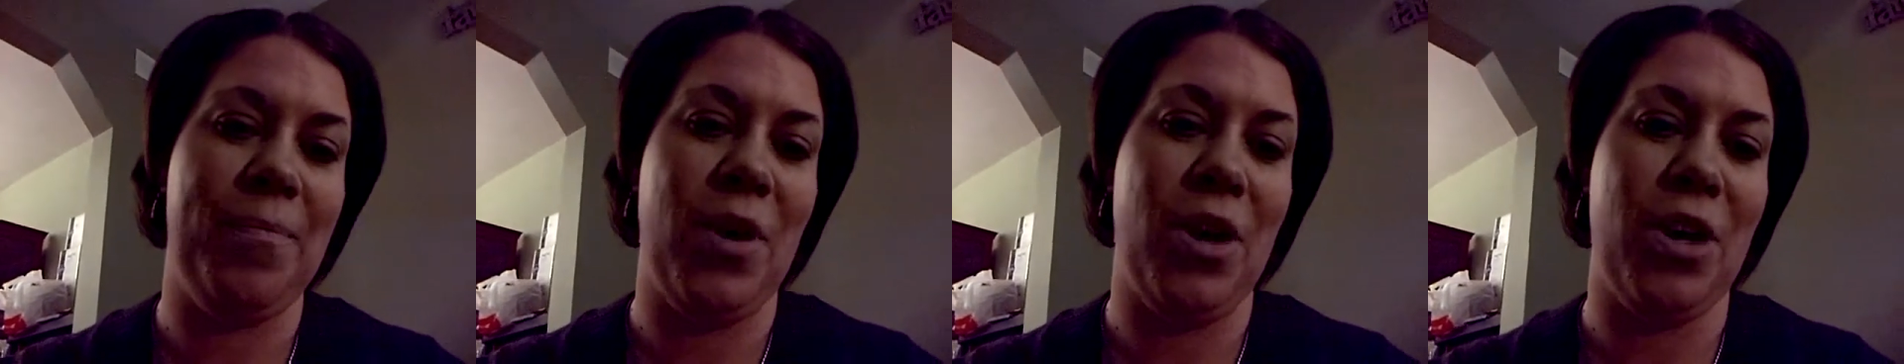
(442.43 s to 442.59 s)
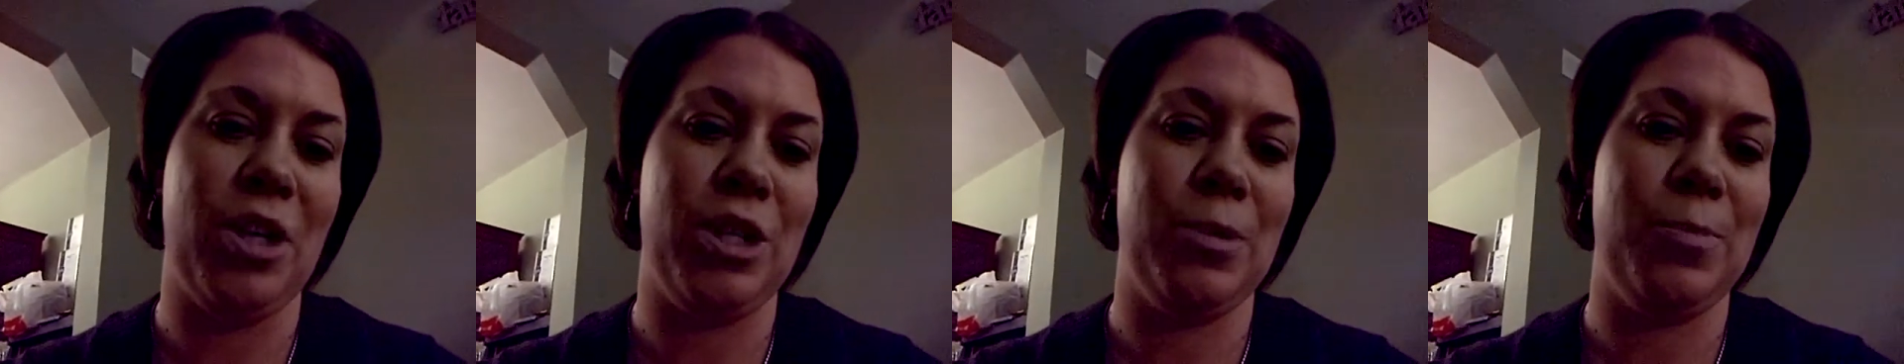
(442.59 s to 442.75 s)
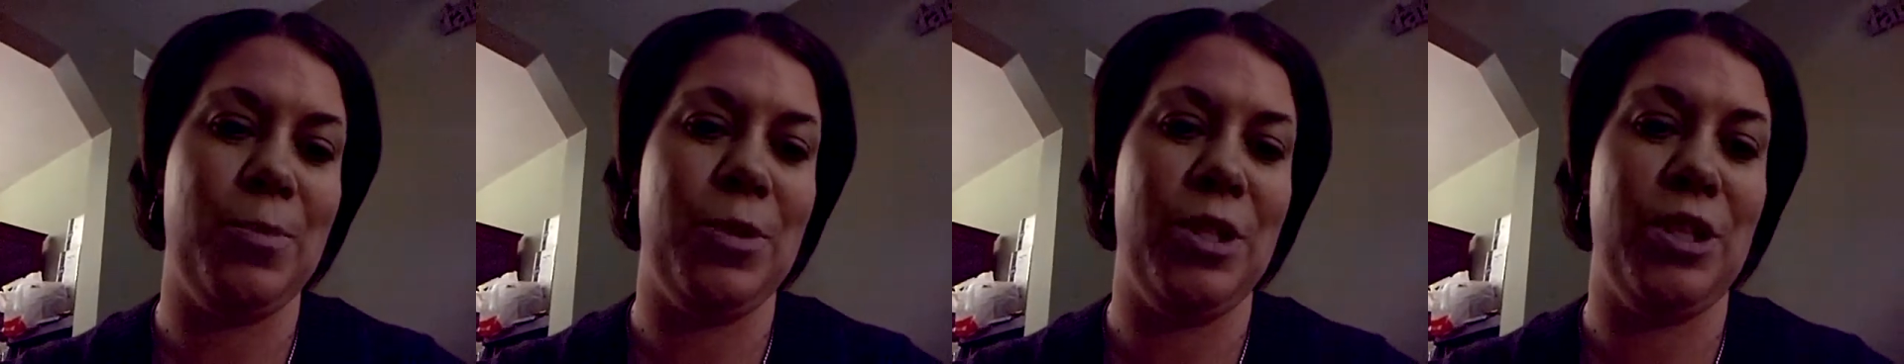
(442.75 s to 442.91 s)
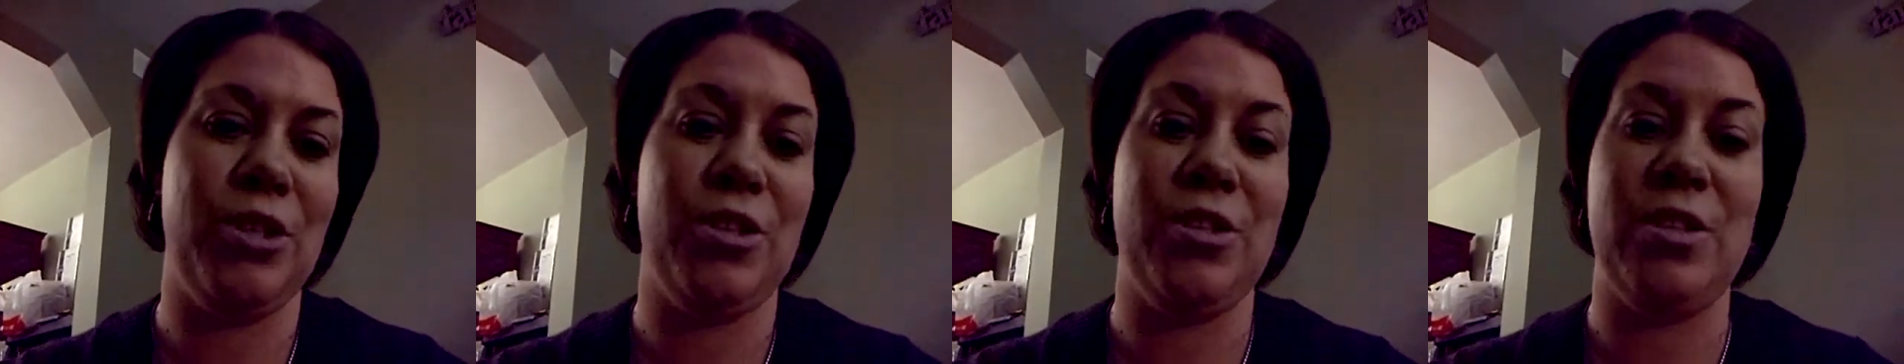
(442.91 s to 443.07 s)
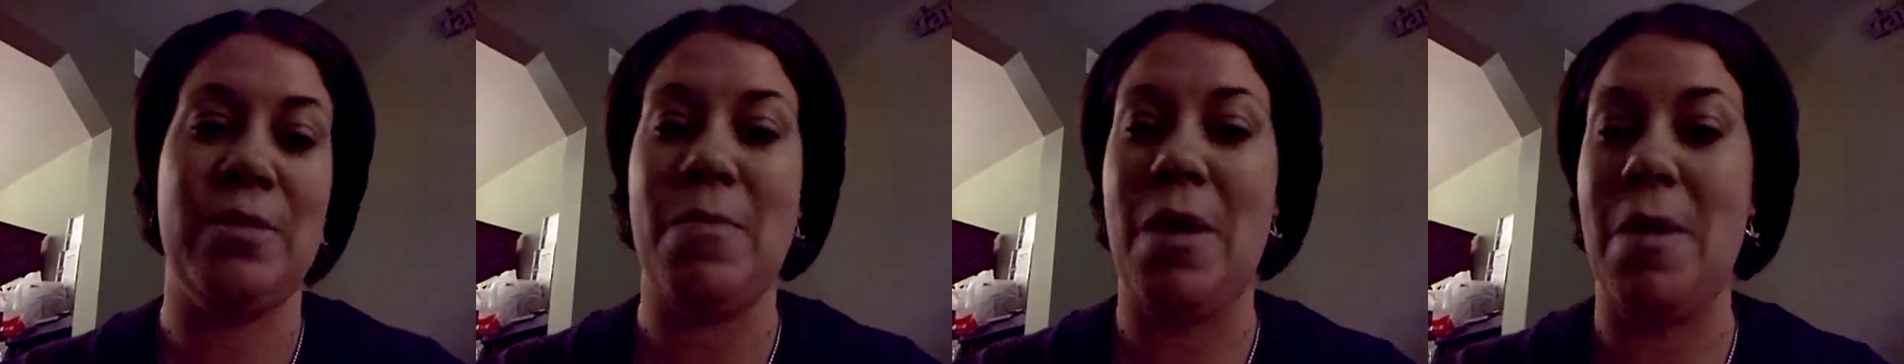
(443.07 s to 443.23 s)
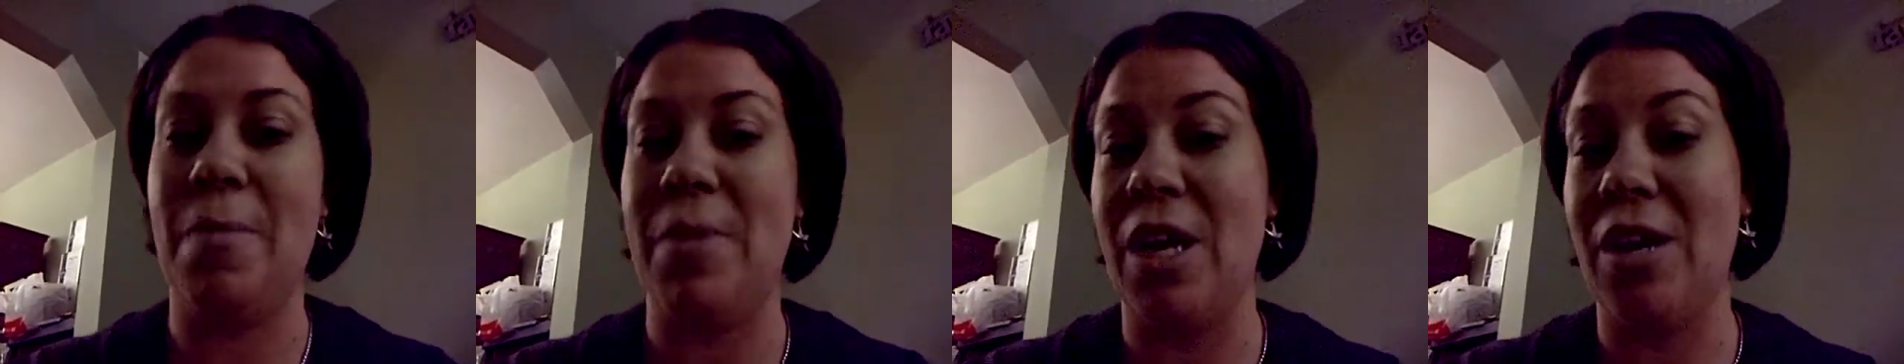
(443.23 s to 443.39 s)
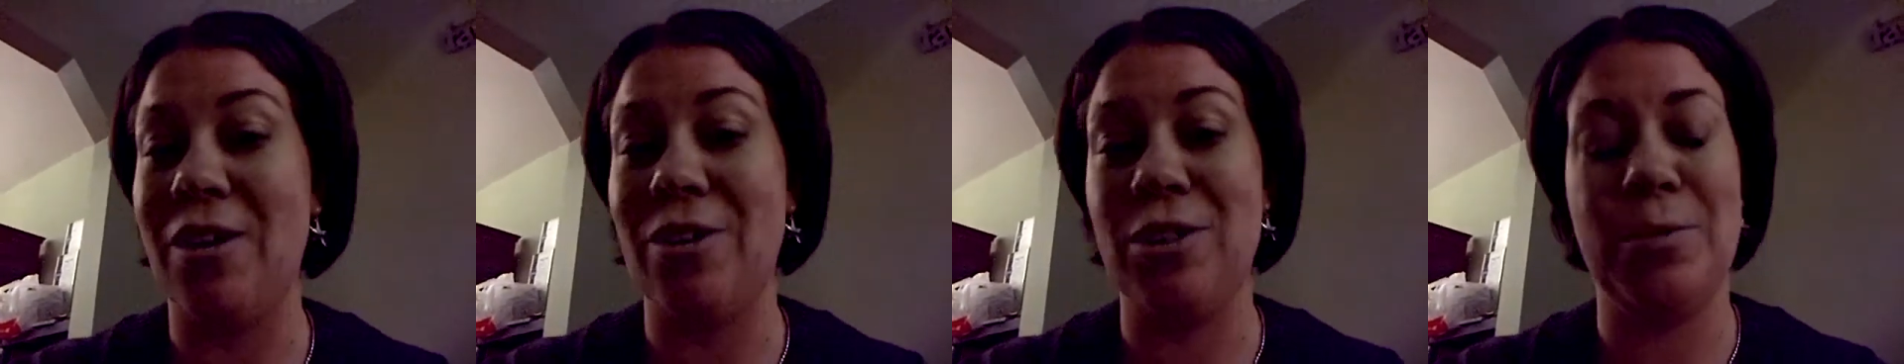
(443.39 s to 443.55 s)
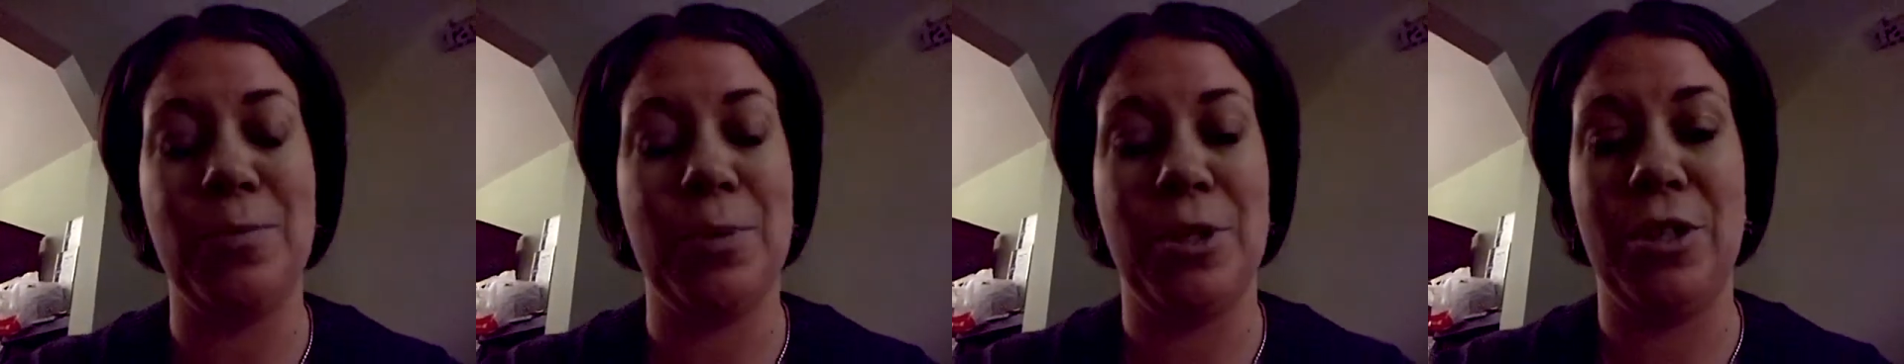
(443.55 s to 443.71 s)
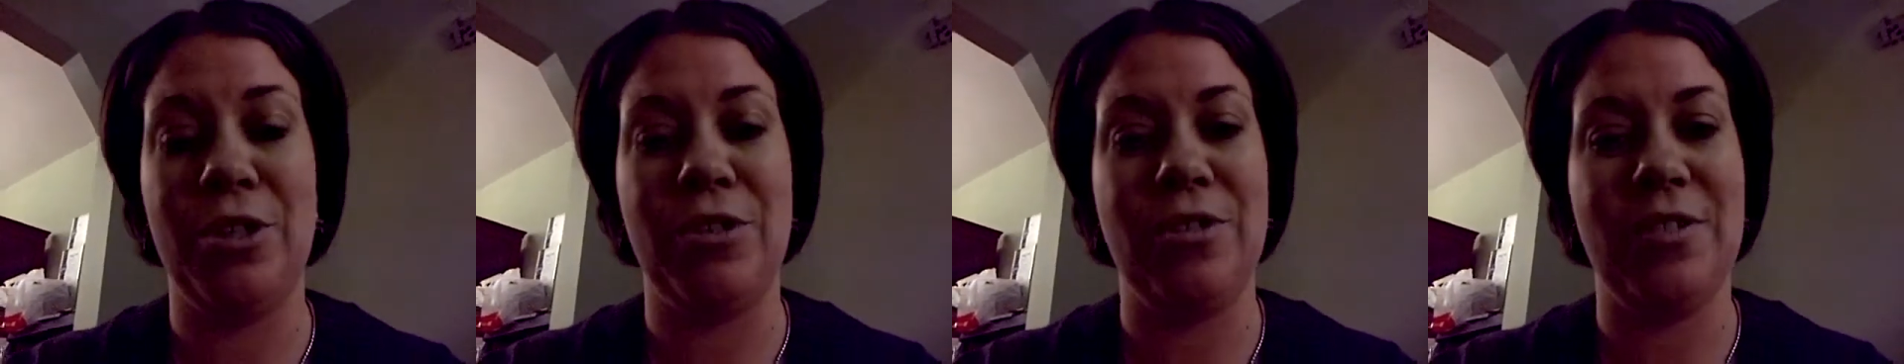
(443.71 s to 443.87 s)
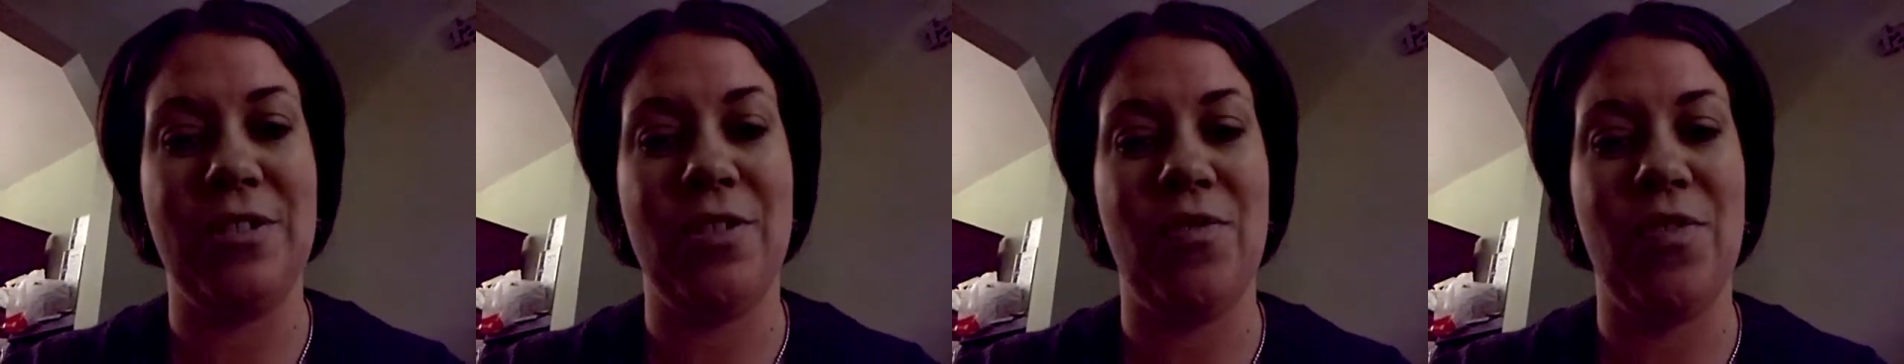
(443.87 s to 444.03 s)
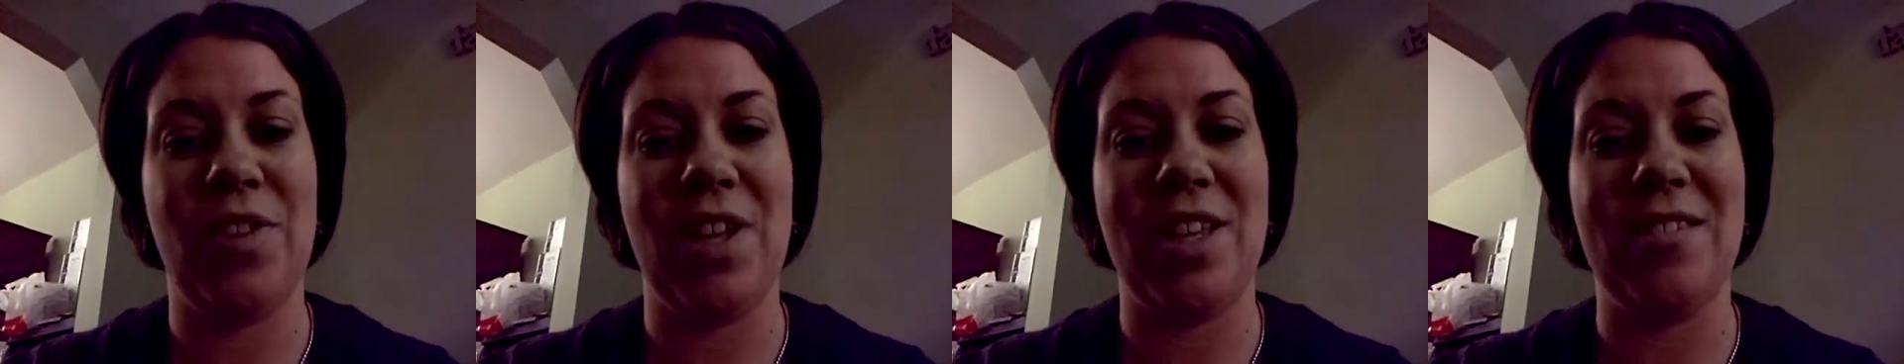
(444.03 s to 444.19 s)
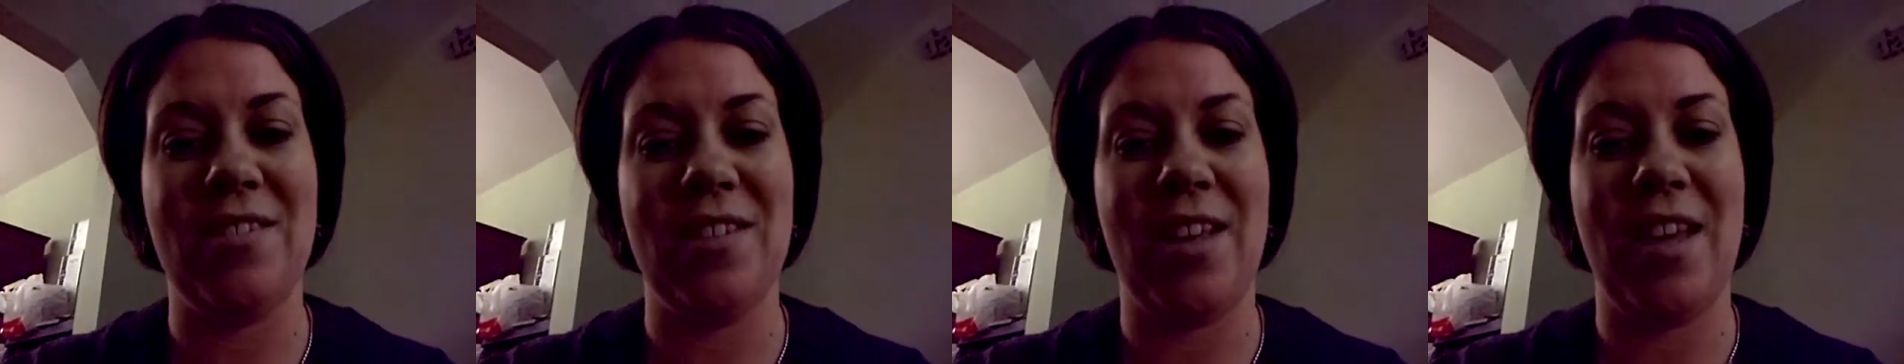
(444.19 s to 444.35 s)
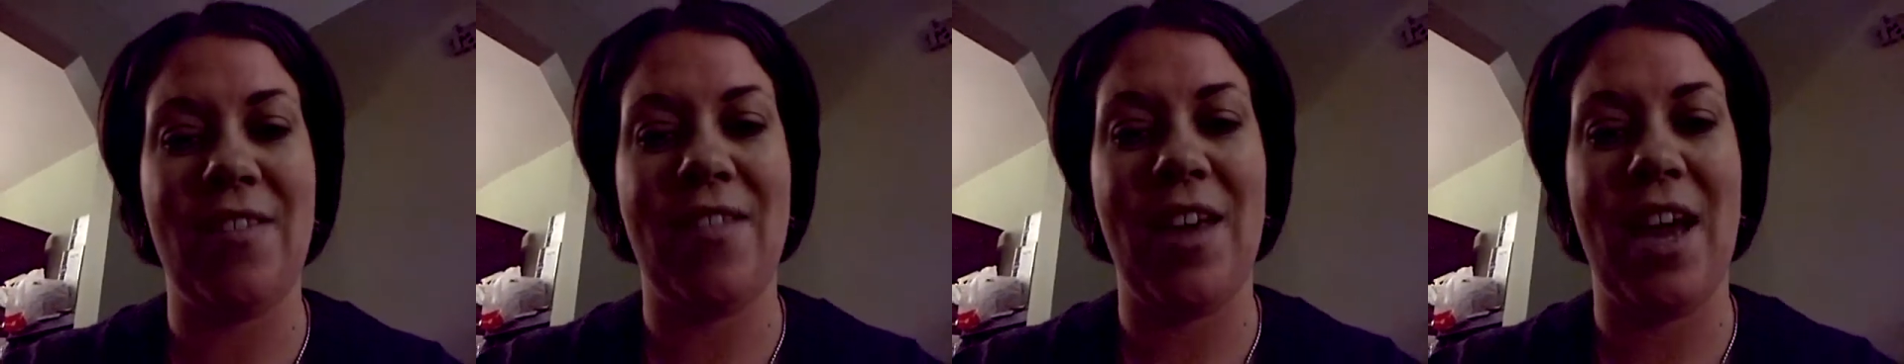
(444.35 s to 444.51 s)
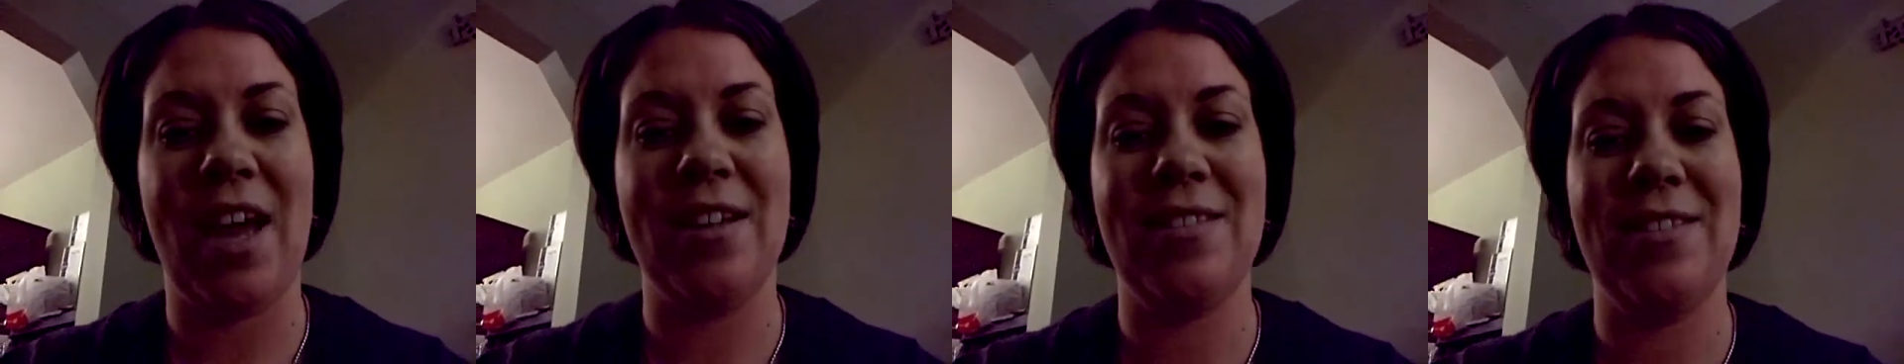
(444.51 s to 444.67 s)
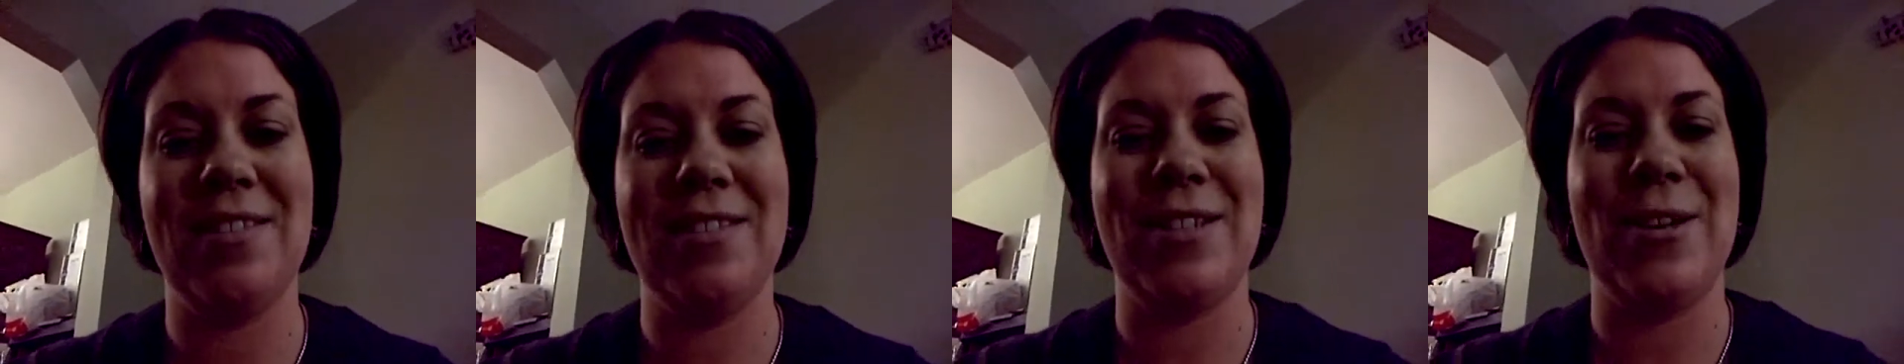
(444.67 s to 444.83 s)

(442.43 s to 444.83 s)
entrepreneurs, mommy entrepreneurs, and things like that.